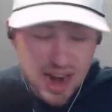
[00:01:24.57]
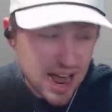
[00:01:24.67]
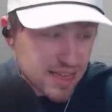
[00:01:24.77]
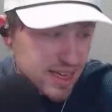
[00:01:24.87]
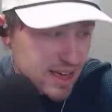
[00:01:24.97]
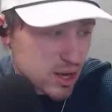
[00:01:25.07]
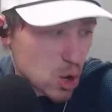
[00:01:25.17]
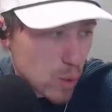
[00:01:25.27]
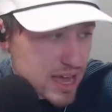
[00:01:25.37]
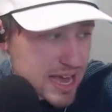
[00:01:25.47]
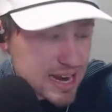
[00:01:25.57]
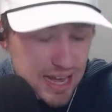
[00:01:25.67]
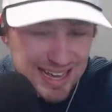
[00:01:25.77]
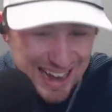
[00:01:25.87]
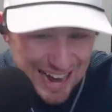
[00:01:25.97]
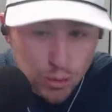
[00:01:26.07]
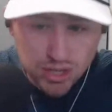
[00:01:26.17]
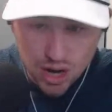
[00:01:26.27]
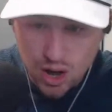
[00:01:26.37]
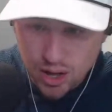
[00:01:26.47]
I think we can count
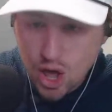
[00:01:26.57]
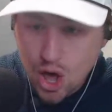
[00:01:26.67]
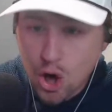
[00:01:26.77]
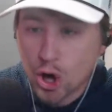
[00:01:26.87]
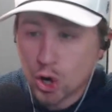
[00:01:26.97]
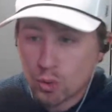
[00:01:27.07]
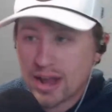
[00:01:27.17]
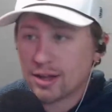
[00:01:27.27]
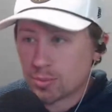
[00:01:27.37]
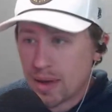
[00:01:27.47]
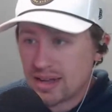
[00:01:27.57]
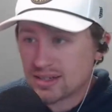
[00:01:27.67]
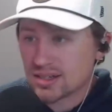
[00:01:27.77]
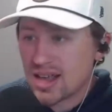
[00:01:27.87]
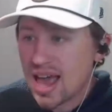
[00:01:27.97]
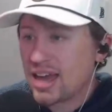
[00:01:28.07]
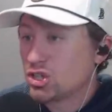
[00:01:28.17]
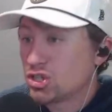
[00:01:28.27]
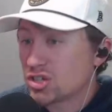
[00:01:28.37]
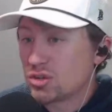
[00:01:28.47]
on a regular basis, and
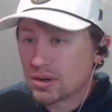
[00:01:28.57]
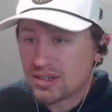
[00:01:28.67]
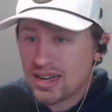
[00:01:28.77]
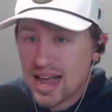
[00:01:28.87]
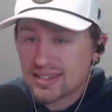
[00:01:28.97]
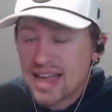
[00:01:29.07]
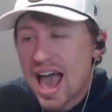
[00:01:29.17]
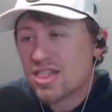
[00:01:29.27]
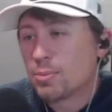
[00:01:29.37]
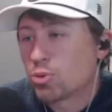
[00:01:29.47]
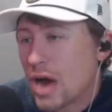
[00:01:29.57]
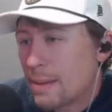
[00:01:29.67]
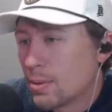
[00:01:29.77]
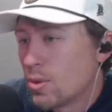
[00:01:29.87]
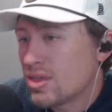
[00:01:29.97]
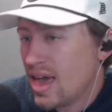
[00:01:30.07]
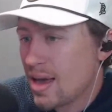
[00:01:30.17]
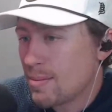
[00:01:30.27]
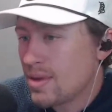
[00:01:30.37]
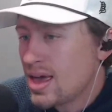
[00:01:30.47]
it's Justin Martinez. And the problem with
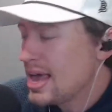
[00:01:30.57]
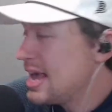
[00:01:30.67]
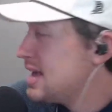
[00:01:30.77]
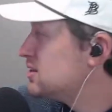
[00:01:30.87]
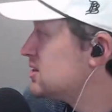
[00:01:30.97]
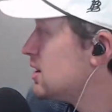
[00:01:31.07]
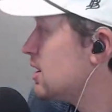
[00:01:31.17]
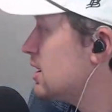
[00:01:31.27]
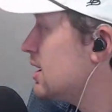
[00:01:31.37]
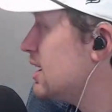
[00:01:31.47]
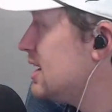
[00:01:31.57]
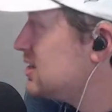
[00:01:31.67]
him is he's